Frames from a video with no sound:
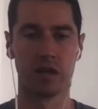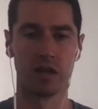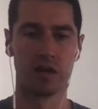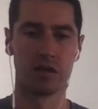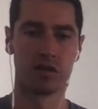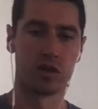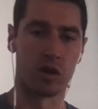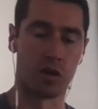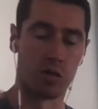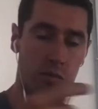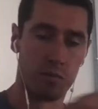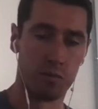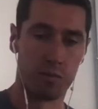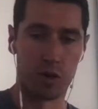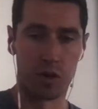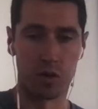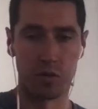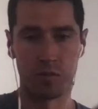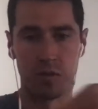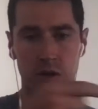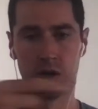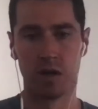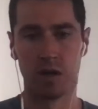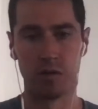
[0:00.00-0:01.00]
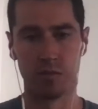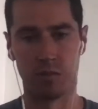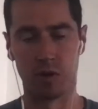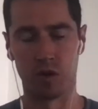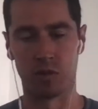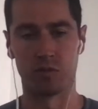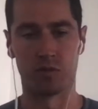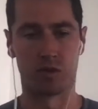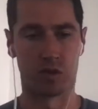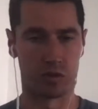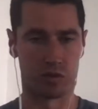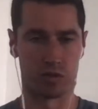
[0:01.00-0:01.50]
So boom,
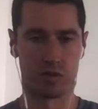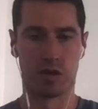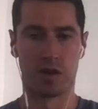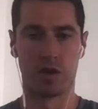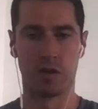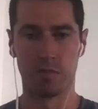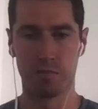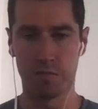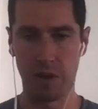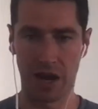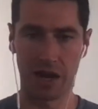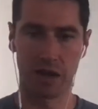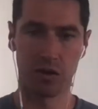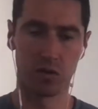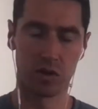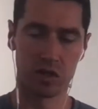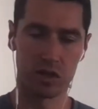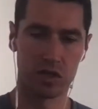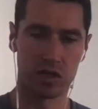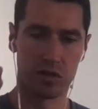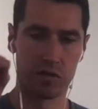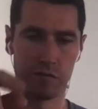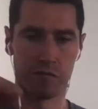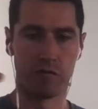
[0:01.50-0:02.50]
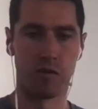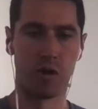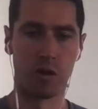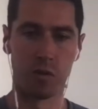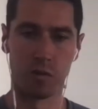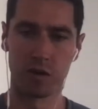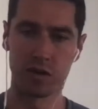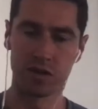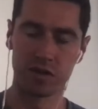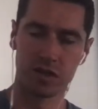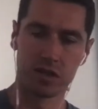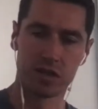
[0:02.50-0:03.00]
boom. So it's backwards,
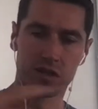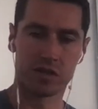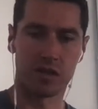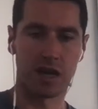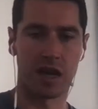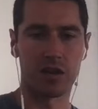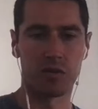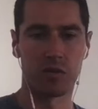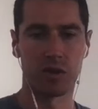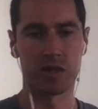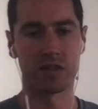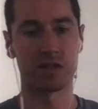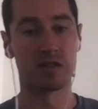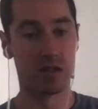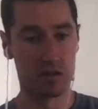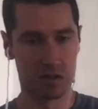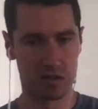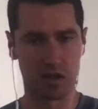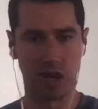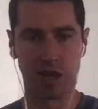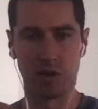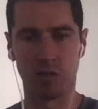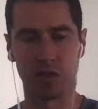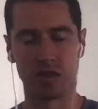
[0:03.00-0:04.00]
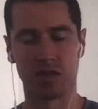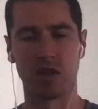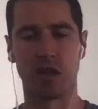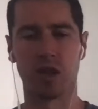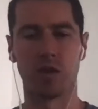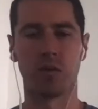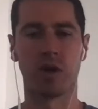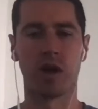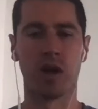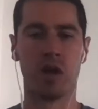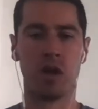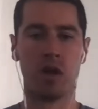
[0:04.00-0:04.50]
forwards, sideways, sideways the other
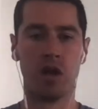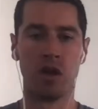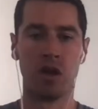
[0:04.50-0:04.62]
way.